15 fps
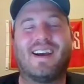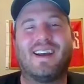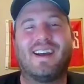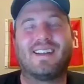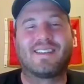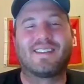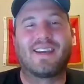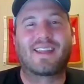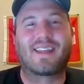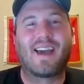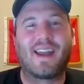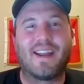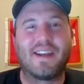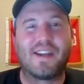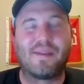It's like that
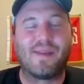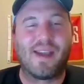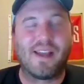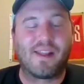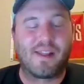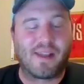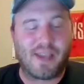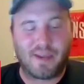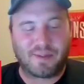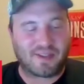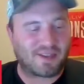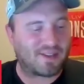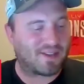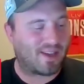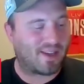indie band that the
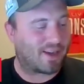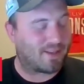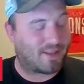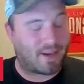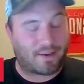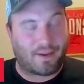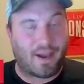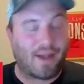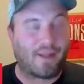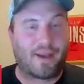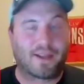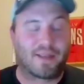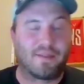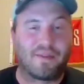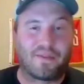hipsters like. It's like, well, I liked
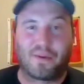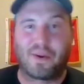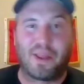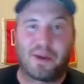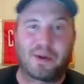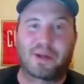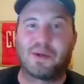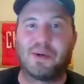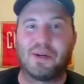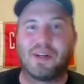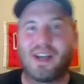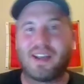them before they were cool.